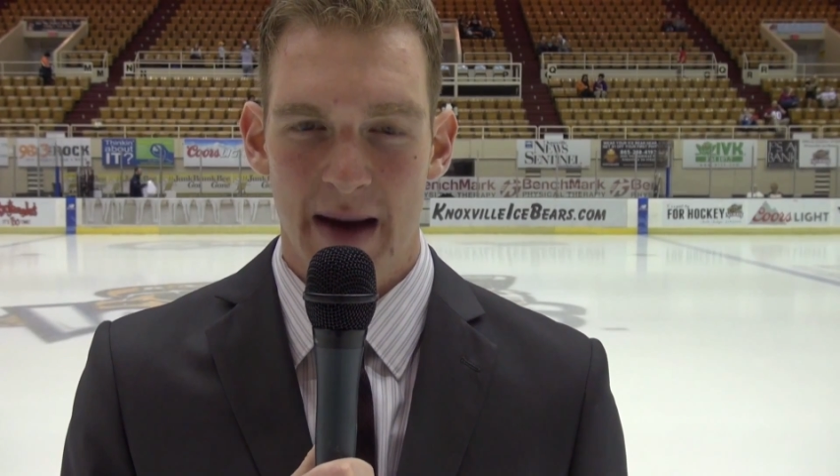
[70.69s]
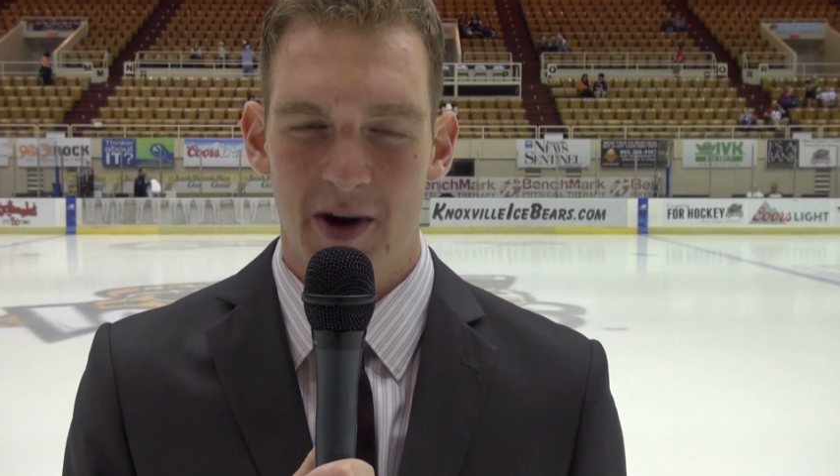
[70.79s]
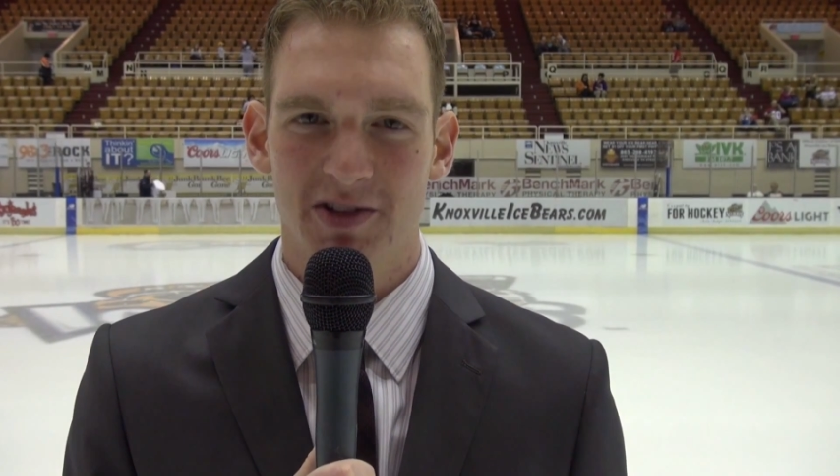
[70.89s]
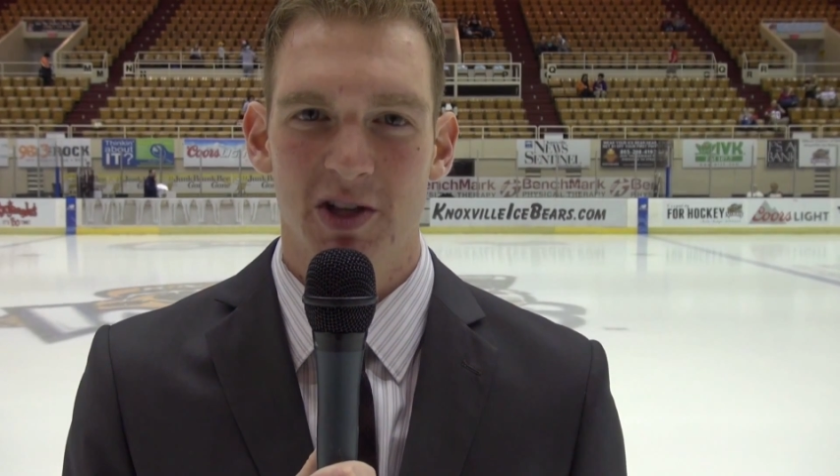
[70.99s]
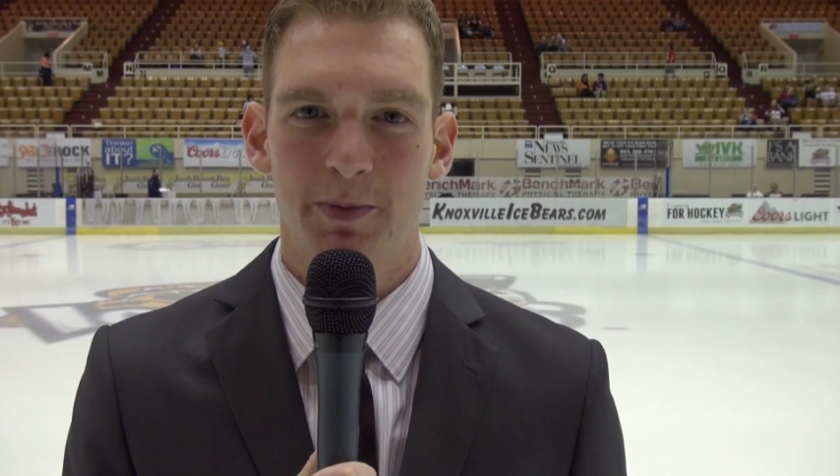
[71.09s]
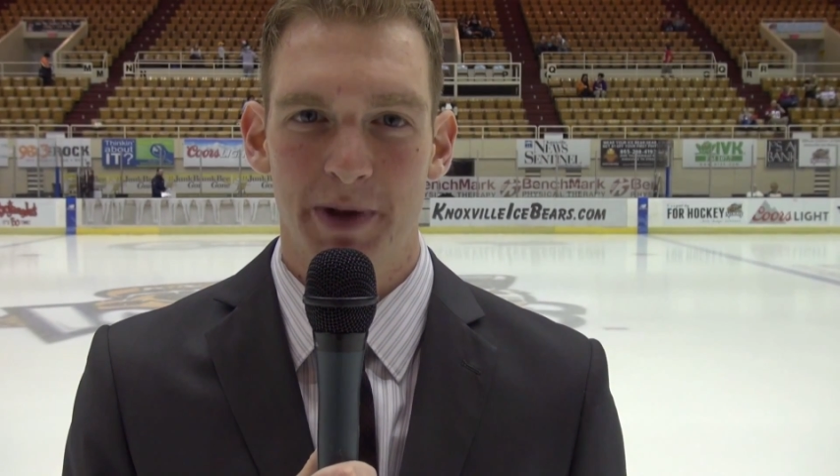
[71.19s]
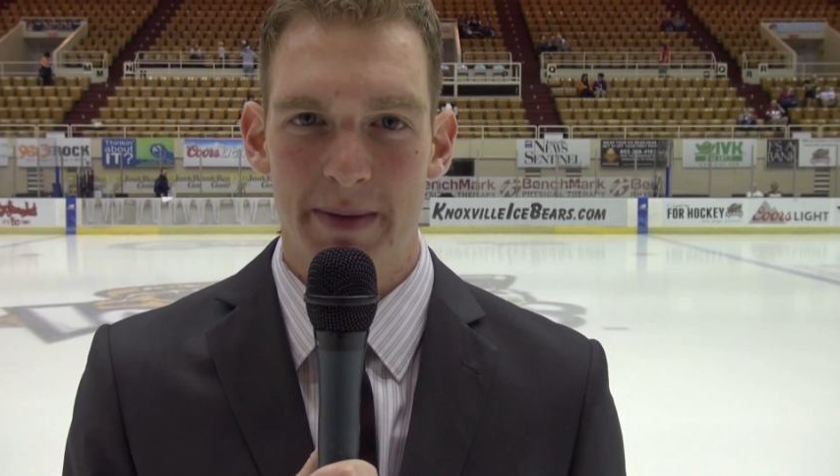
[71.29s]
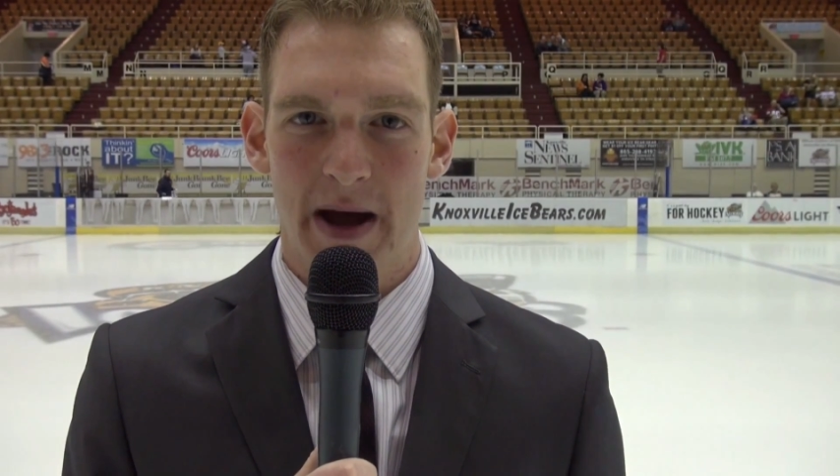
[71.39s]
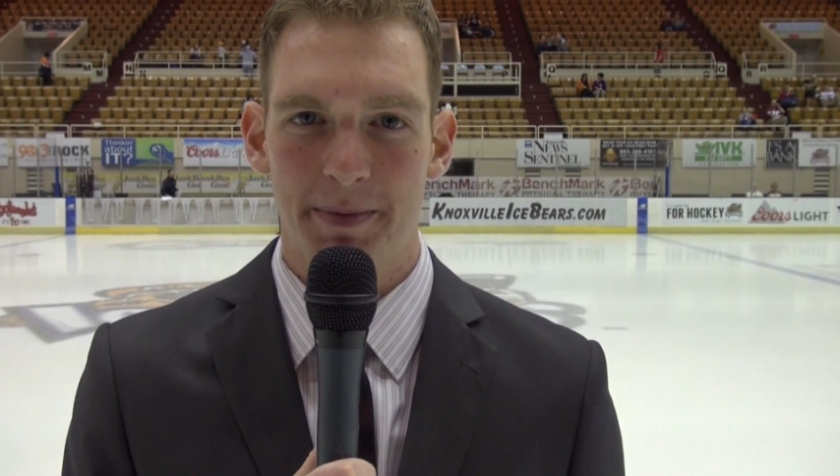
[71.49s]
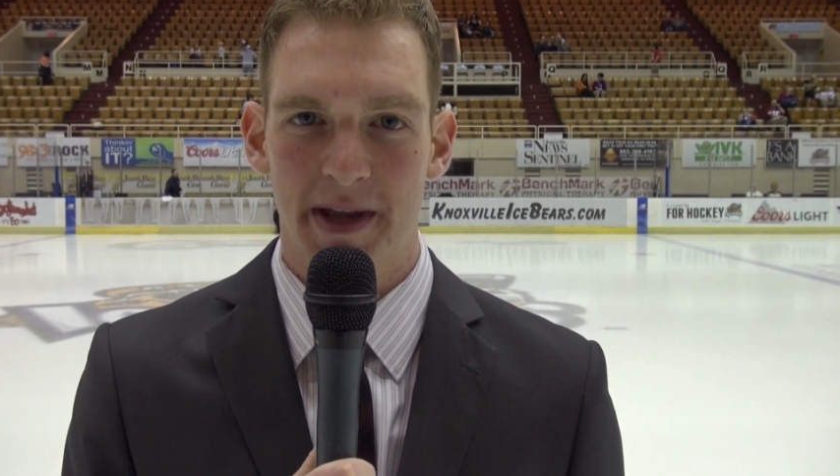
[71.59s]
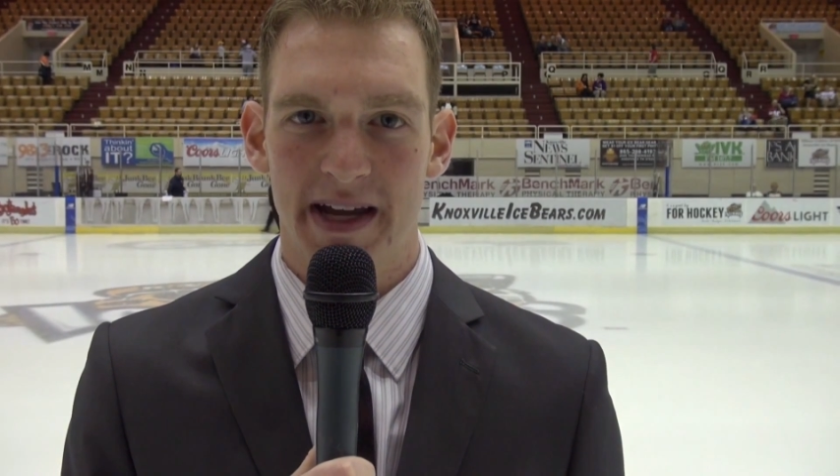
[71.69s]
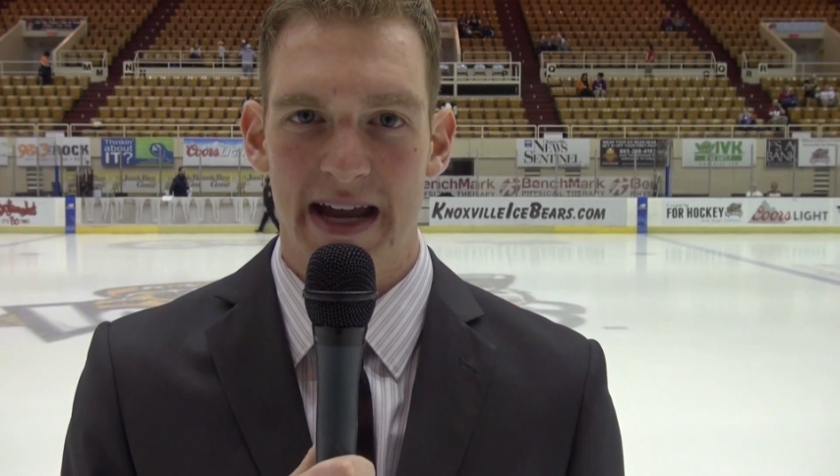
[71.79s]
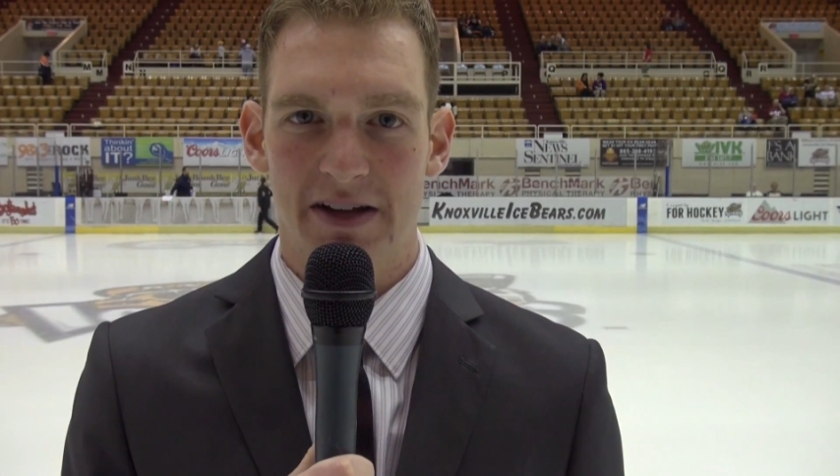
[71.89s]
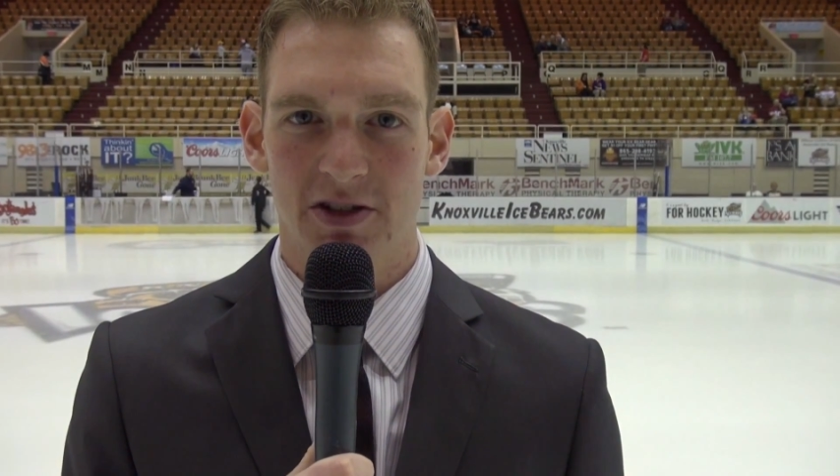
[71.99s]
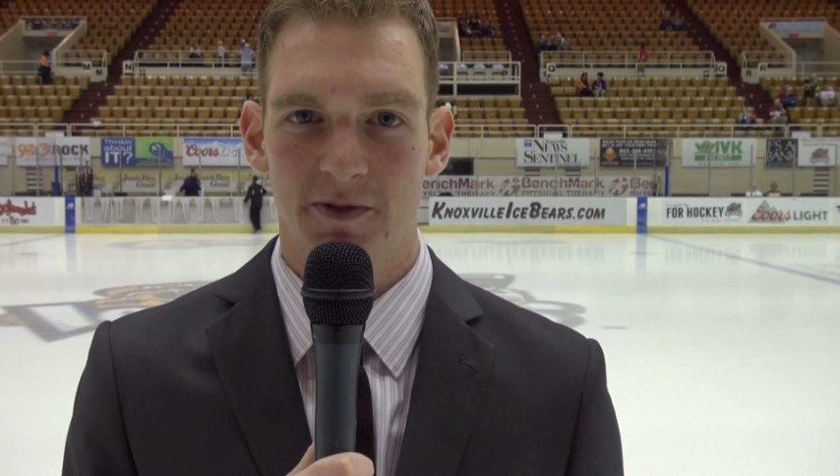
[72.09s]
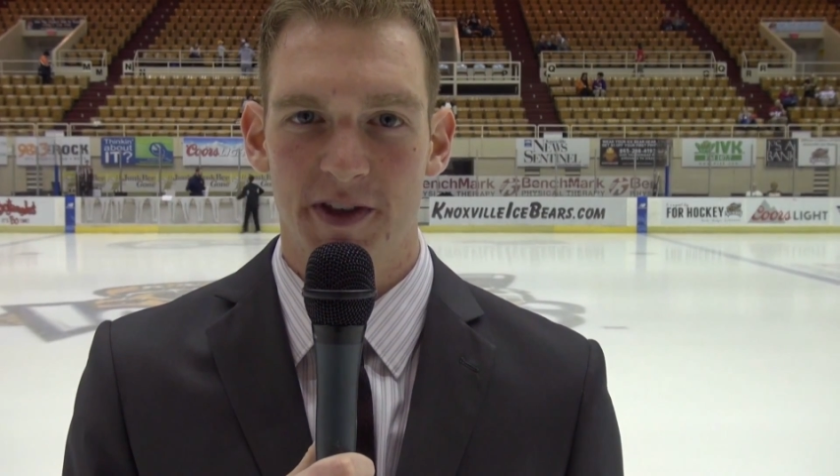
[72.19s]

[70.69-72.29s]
I'm also the play by play announcer